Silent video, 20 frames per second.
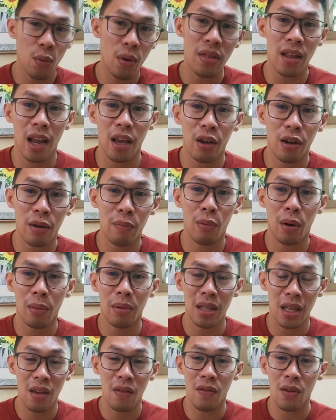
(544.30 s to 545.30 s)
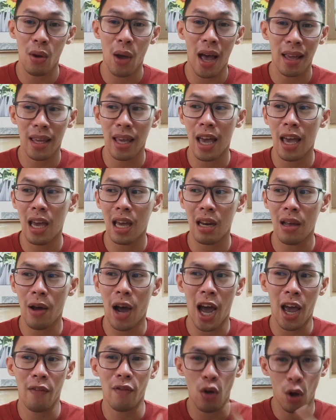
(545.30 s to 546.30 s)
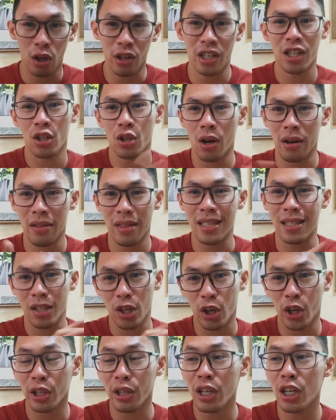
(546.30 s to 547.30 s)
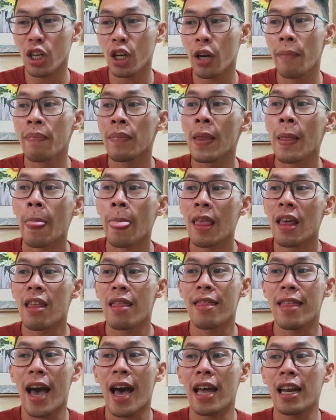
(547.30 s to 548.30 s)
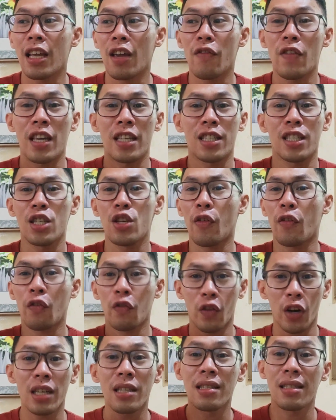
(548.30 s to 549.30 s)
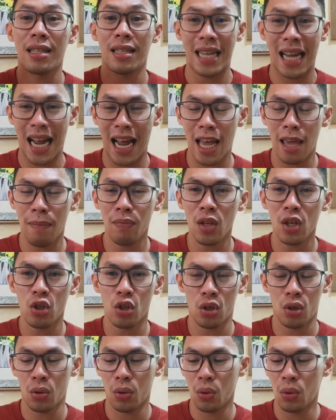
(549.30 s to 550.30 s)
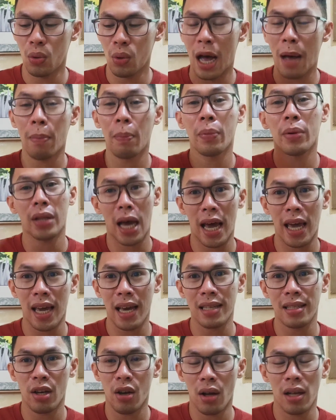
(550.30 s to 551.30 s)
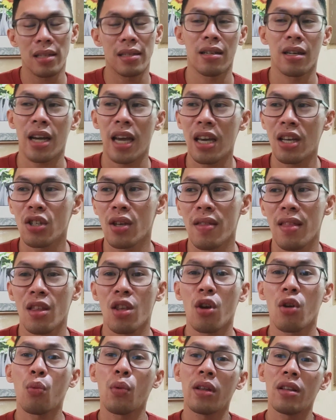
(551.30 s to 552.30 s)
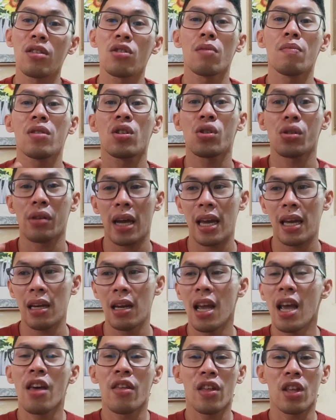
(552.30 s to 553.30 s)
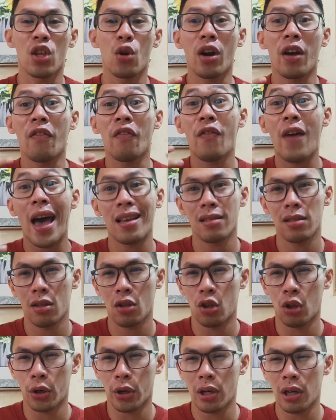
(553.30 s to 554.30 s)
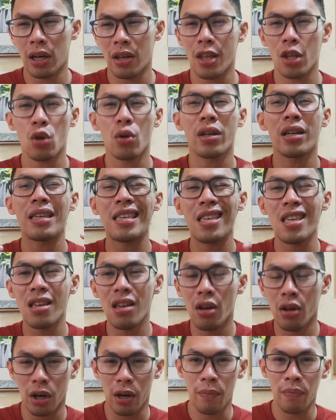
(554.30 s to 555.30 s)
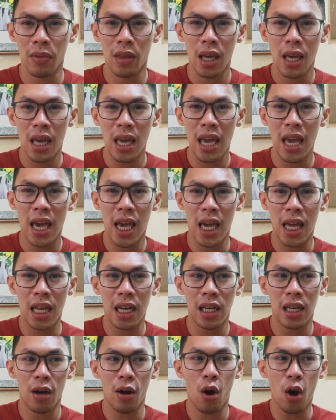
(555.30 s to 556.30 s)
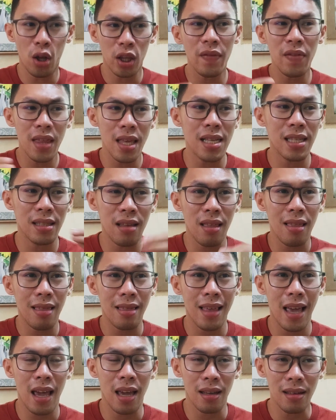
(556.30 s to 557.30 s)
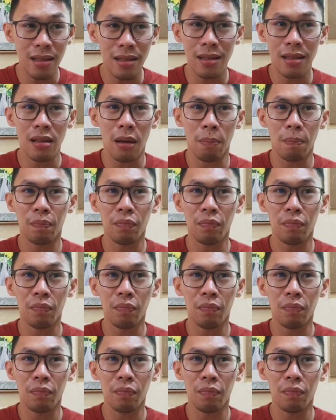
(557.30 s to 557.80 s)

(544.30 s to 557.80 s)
one that I could probably give you, again, I have already talked this earlier, that if it's your first time to apply as a call center agent, that you're willing to be trained, that you're a fast learner, that you're eager. And all of these things